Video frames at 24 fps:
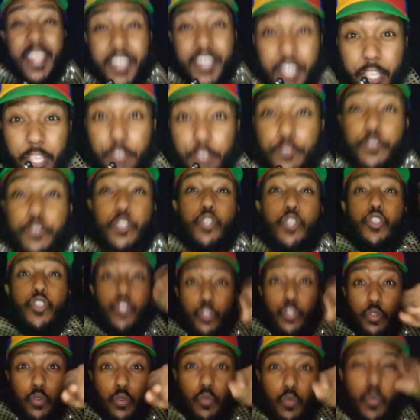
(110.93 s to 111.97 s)
And if
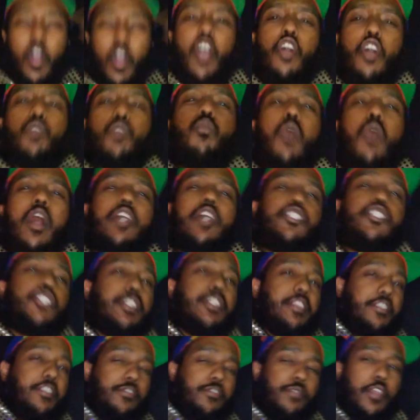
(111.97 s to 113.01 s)
you are
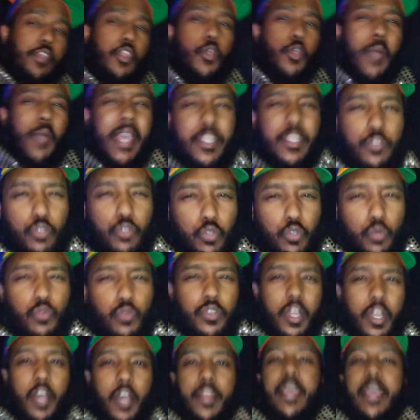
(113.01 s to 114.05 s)
watching this video and do
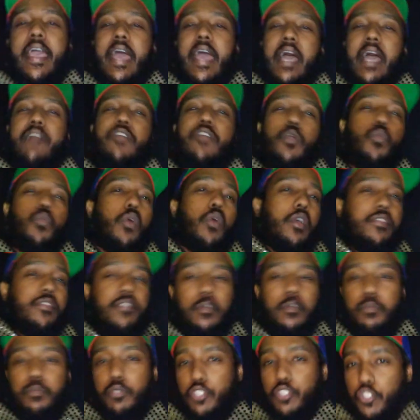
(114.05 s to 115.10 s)
not have a
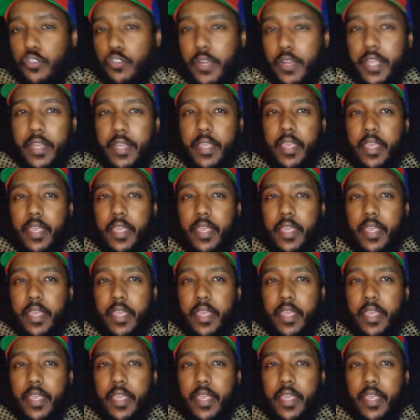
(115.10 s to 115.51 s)
Wealthsimple trade